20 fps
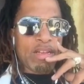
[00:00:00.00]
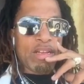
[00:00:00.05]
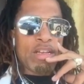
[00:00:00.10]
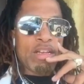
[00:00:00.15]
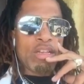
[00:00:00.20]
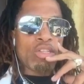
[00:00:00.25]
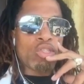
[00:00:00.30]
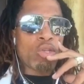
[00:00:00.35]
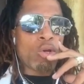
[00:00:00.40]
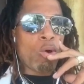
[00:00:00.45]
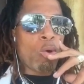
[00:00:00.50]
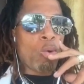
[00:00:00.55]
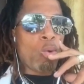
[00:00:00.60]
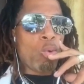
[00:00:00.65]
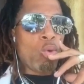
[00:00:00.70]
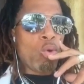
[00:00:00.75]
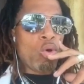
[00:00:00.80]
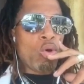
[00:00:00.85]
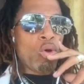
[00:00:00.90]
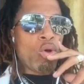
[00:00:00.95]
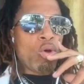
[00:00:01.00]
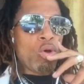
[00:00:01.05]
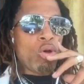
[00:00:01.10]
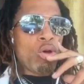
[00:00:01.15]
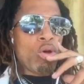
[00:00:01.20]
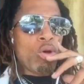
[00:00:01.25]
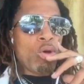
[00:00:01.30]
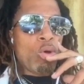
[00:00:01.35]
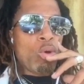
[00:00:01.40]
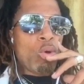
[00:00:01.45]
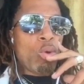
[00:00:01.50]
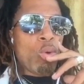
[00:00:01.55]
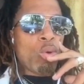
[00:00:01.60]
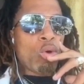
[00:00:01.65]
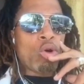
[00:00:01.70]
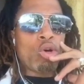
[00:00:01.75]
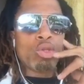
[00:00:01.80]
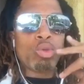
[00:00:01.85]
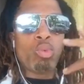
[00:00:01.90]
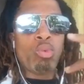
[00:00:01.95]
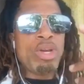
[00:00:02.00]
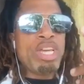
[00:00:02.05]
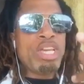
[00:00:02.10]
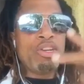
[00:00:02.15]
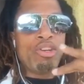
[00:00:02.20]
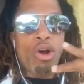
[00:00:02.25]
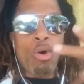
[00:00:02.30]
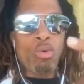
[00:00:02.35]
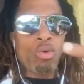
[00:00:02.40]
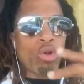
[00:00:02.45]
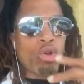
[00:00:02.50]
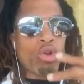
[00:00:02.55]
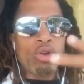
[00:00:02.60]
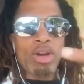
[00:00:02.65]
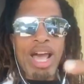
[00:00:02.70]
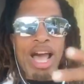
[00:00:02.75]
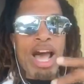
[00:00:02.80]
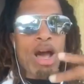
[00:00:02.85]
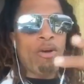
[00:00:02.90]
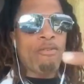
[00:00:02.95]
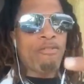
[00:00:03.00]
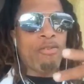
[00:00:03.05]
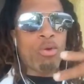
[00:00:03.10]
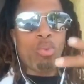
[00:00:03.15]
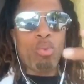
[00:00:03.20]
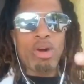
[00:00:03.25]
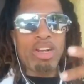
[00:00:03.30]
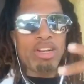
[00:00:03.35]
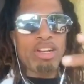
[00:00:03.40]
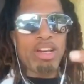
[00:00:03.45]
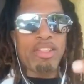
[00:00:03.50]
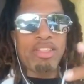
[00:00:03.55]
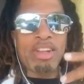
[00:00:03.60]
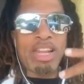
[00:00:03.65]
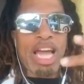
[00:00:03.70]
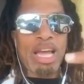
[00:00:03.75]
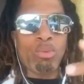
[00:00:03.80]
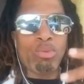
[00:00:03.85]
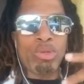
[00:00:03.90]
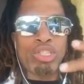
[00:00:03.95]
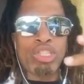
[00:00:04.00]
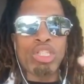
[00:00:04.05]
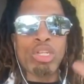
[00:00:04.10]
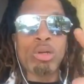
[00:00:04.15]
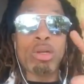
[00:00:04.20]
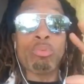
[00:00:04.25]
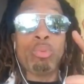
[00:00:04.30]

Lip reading: So, because we don't look out for one another like we should.